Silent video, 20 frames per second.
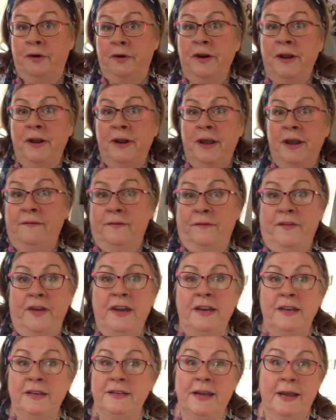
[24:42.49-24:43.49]
I'm going to have a
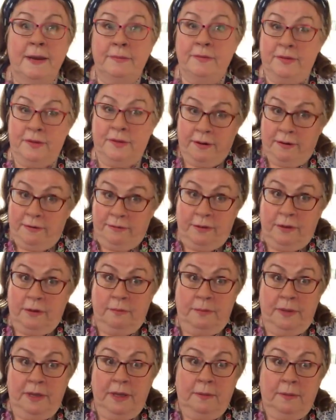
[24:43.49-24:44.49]
vending table there, and
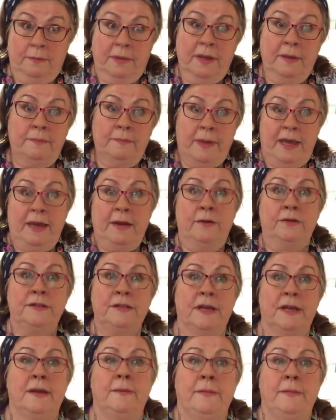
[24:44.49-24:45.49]
there'll be a big
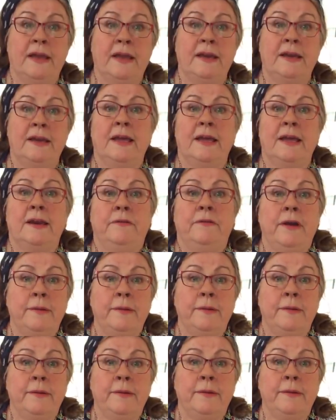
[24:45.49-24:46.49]
banner saying BanDana
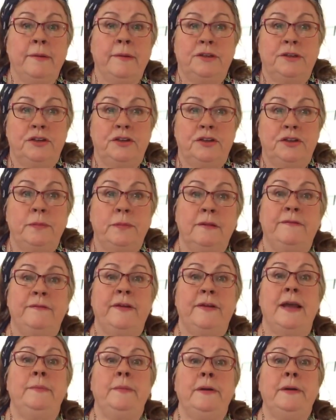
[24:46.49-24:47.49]
Gramma, so you should be able to
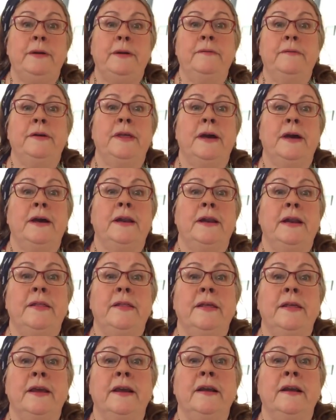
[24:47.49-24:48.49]
find me without
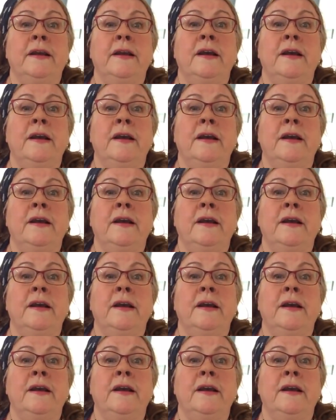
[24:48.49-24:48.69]
anything.